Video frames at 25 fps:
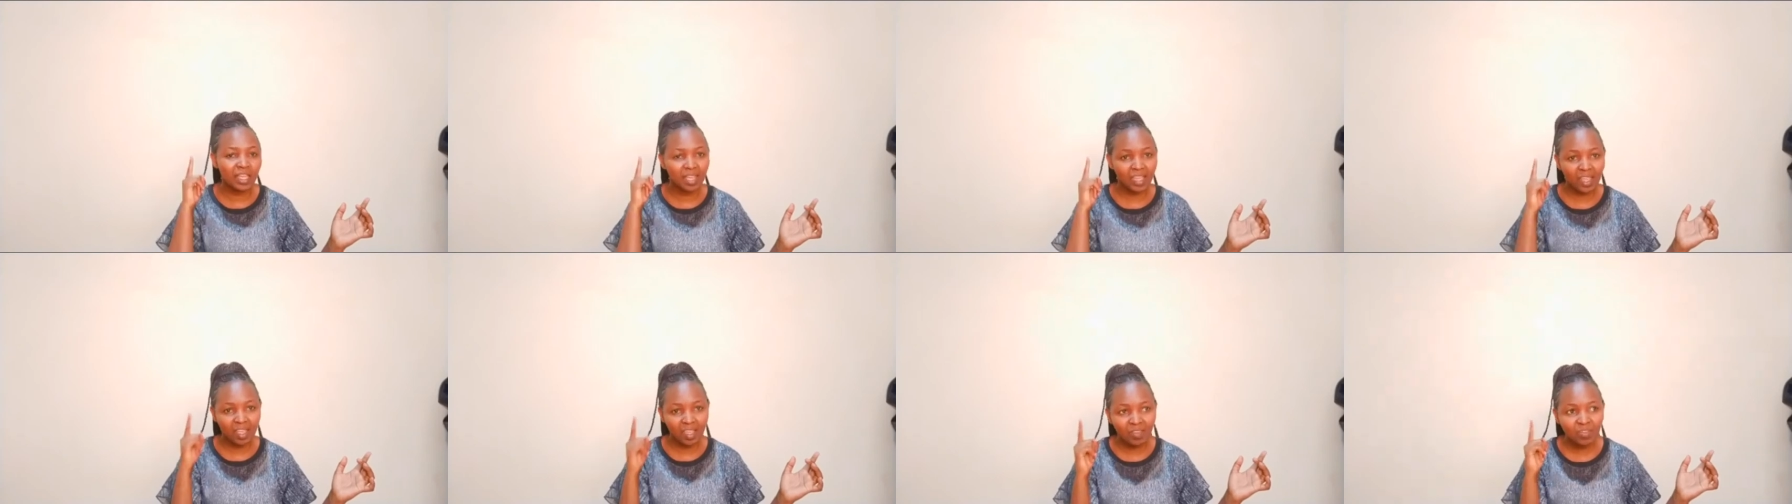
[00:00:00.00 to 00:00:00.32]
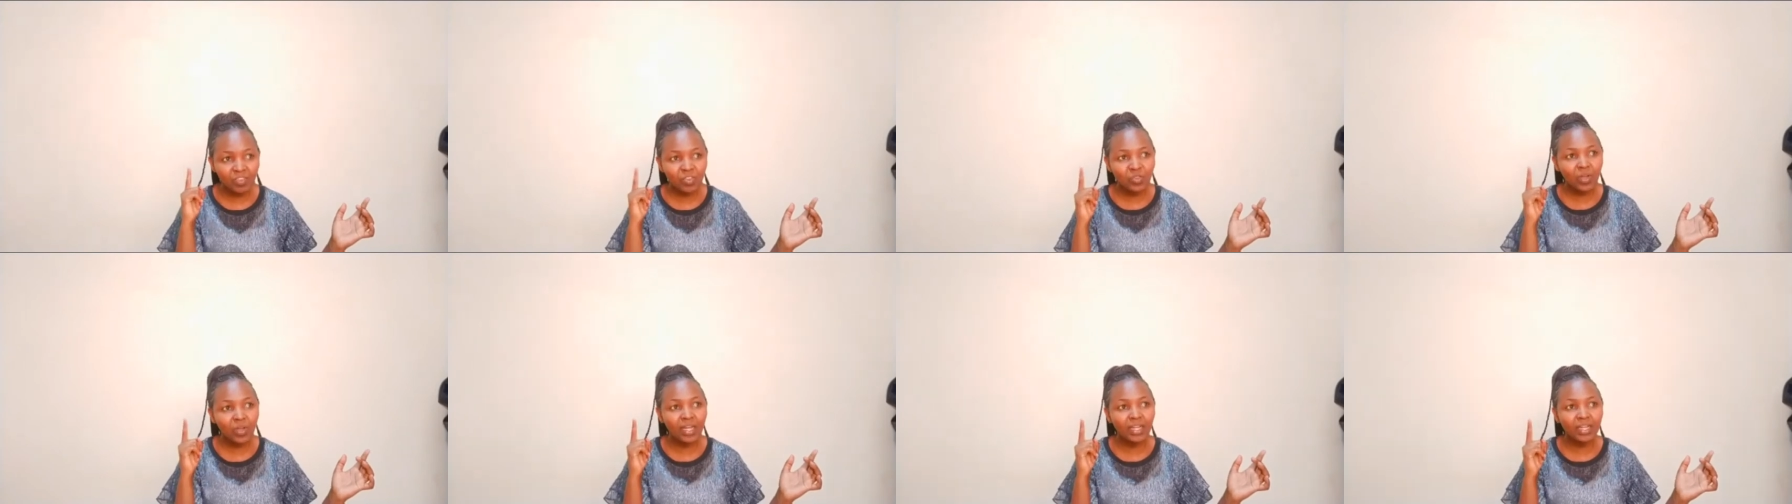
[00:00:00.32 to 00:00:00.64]

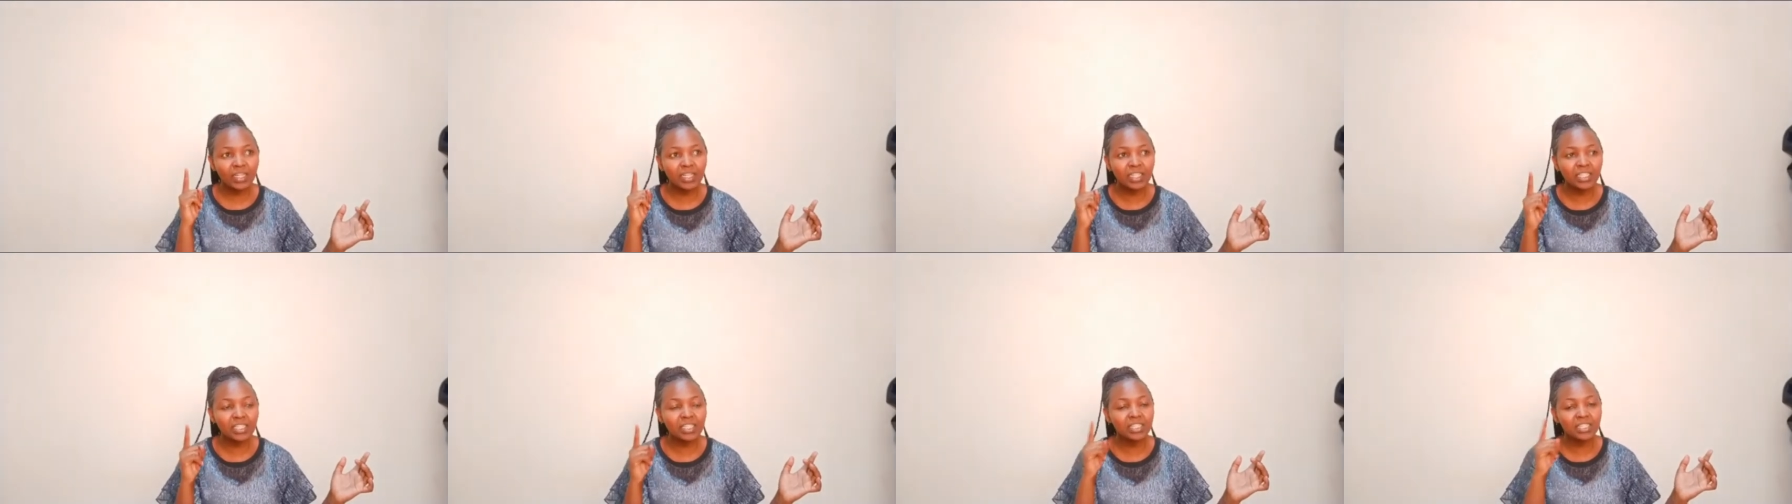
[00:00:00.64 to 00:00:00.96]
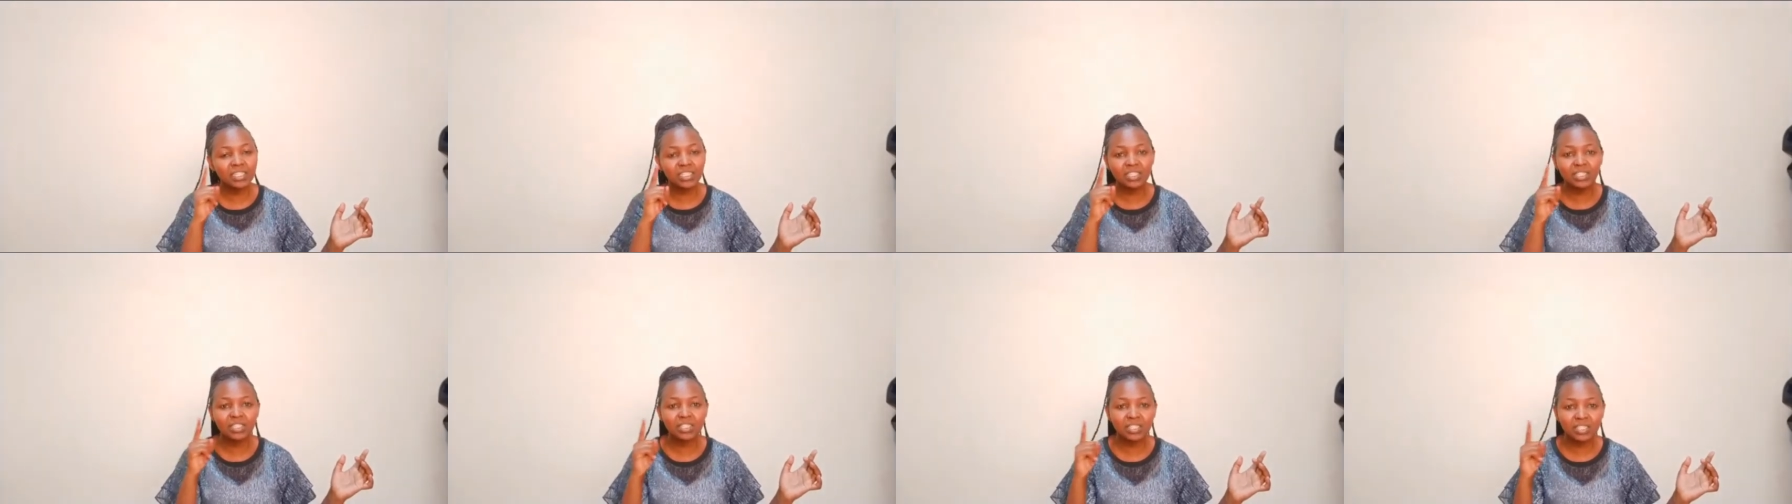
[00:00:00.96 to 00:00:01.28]
everyone in
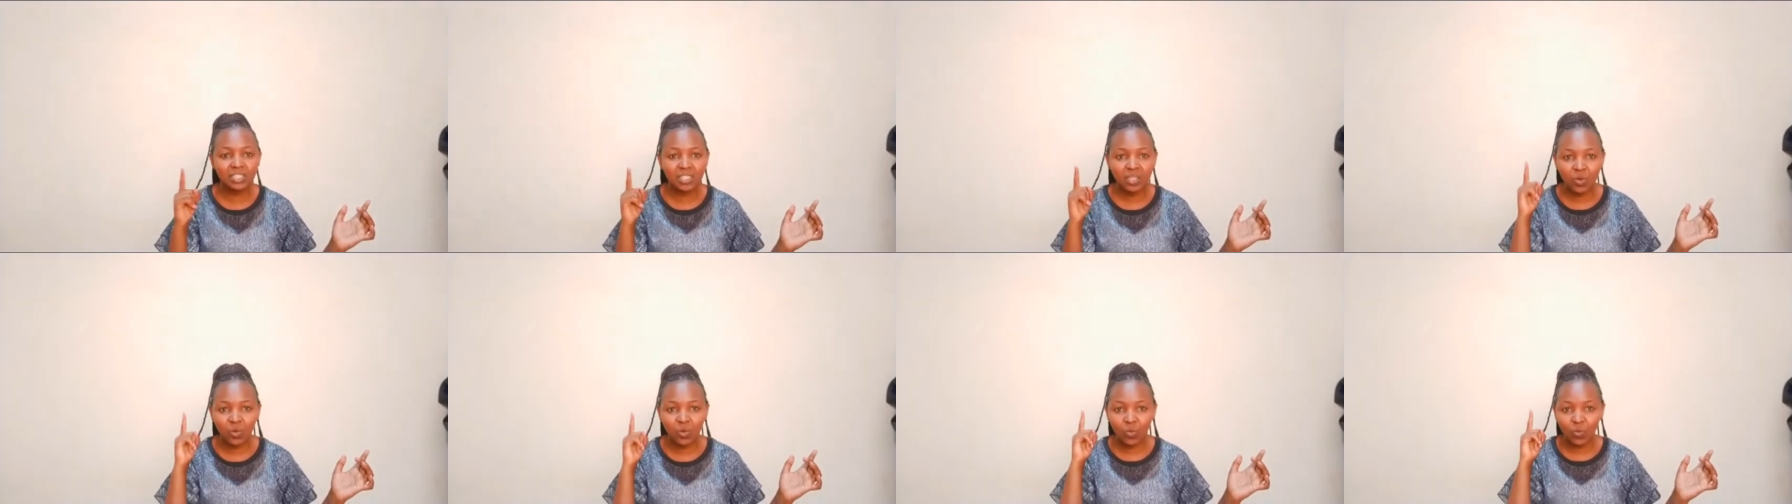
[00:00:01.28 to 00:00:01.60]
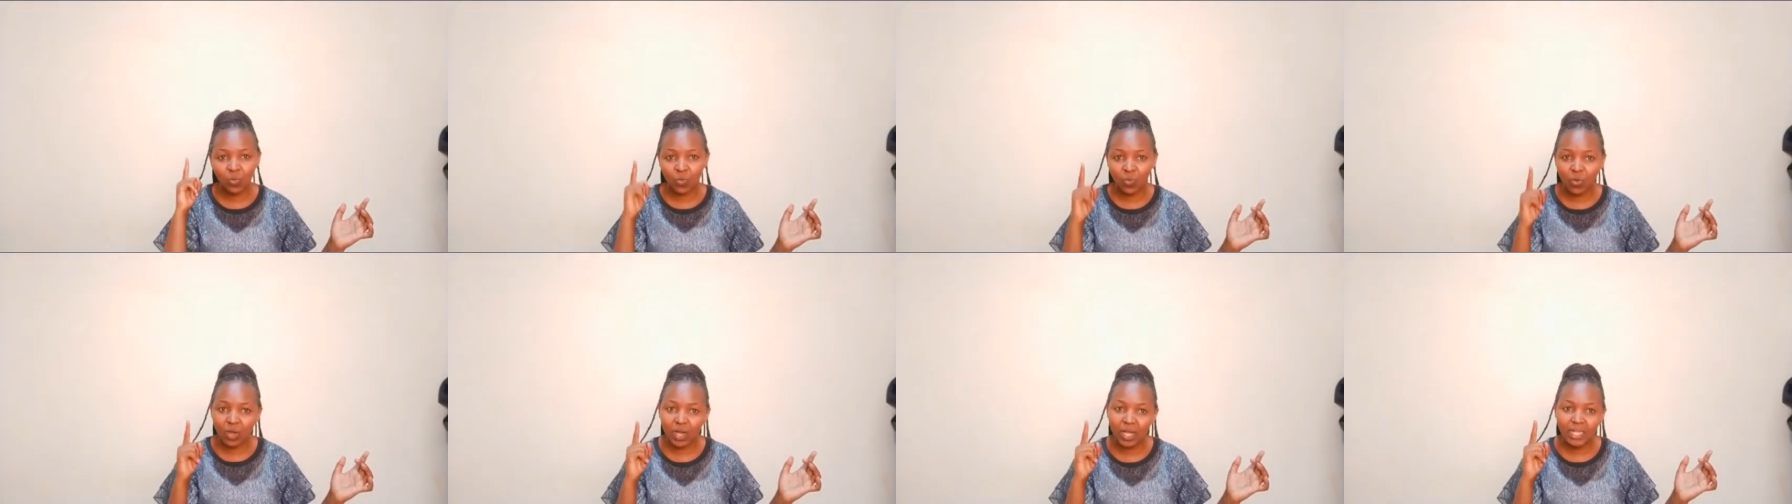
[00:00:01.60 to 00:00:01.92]
this
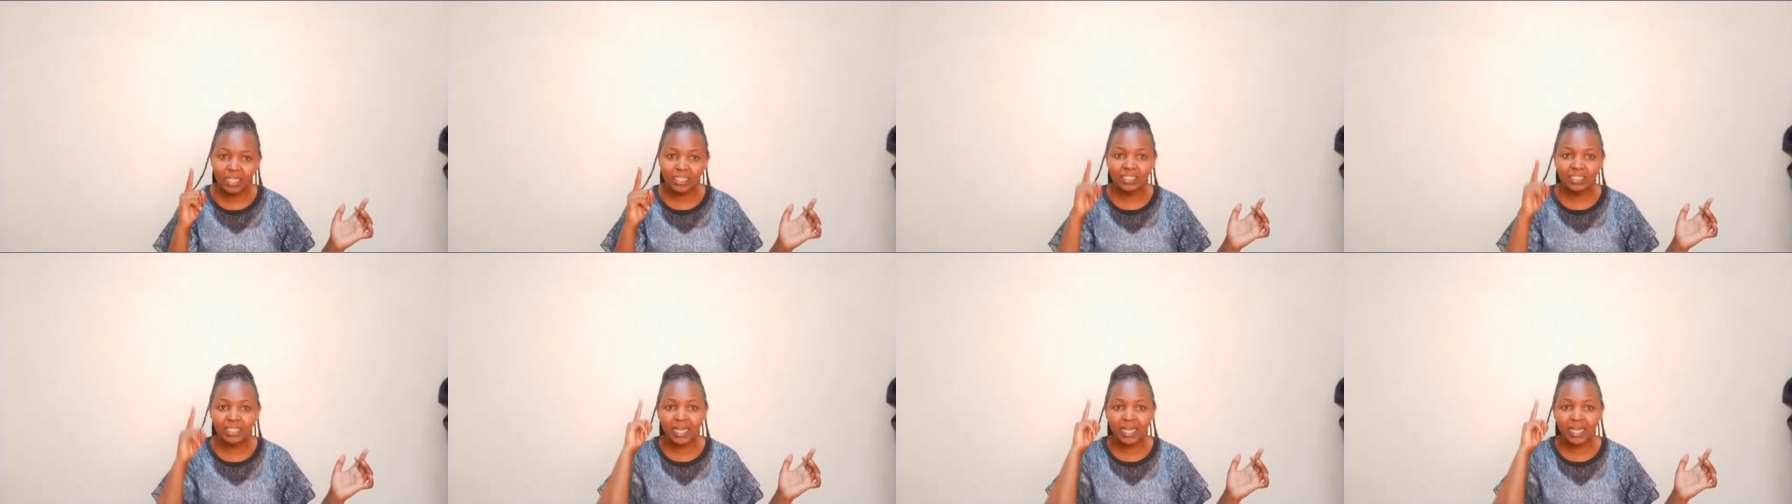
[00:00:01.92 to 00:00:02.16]
world